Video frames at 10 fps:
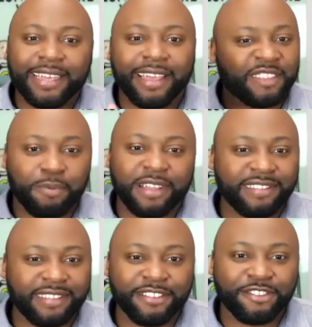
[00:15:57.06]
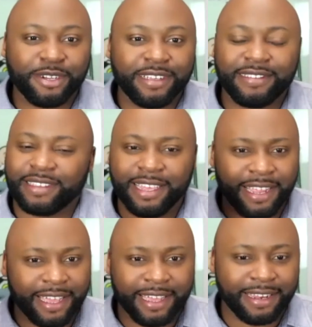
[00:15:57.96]
expressed interest, and
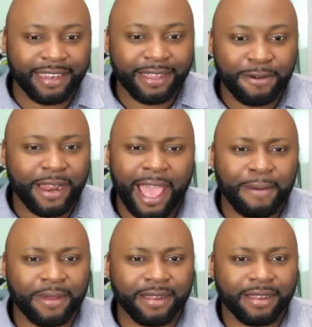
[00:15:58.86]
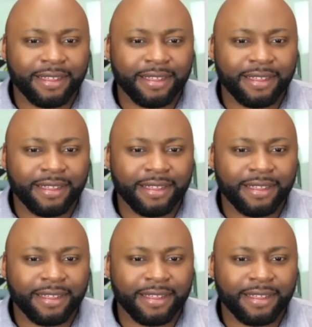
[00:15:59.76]
then what happened? No,